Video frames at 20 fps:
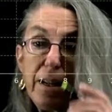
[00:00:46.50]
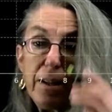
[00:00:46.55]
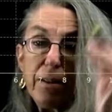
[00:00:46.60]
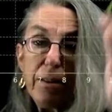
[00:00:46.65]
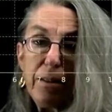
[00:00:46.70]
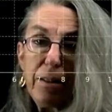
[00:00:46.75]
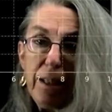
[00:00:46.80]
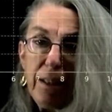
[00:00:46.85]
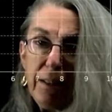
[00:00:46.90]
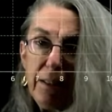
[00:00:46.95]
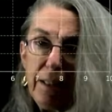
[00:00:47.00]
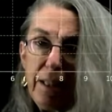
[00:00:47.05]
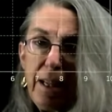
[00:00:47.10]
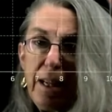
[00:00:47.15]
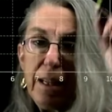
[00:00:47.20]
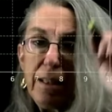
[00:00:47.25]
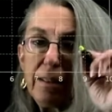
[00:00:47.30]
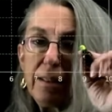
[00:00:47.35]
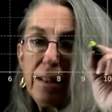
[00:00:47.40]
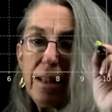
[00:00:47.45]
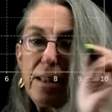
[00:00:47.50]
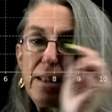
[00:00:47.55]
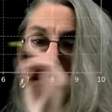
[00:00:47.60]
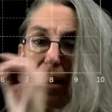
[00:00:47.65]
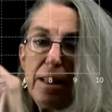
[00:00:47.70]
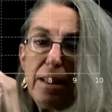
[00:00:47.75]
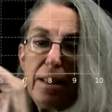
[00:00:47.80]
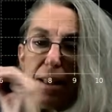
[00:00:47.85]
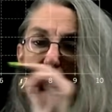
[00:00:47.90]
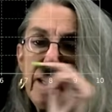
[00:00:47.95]
delta x and the
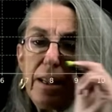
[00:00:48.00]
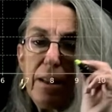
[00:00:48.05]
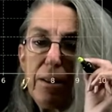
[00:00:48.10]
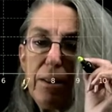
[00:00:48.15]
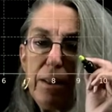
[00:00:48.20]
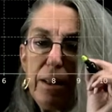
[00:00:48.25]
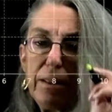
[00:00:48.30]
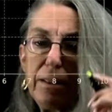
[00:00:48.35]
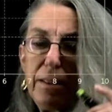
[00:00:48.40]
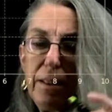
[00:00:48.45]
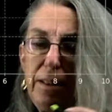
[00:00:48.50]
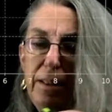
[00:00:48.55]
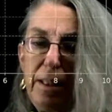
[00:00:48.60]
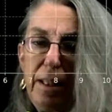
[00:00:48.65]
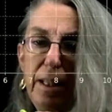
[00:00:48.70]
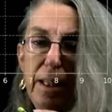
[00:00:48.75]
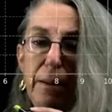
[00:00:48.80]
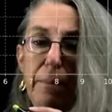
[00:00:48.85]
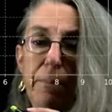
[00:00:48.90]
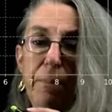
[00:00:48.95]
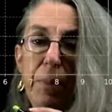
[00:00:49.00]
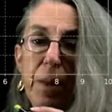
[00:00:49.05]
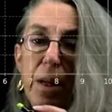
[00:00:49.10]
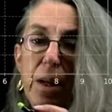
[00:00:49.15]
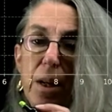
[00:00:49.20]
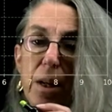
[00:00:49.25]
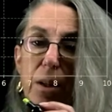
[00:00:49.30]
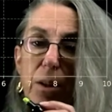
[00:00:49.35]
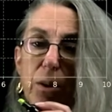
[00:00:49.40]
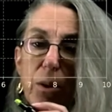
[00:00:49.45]
entire delta t.
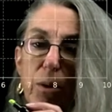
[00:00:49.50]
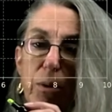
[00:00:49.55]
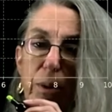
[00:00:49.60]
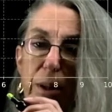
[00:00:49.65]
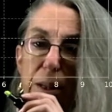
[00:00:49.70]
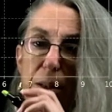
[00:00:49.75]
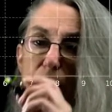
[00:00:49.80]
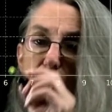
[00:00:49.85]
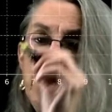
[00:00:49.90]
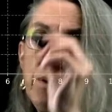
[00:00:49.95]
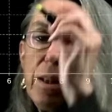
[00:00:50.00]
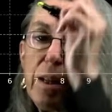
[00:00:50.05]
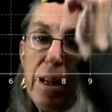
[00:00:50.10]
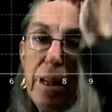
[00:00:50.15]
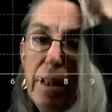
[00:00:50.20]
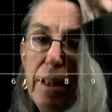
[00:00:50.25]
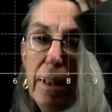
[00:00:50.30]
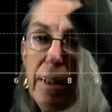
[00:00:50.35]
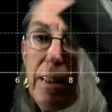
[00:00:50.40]
So if I do that, the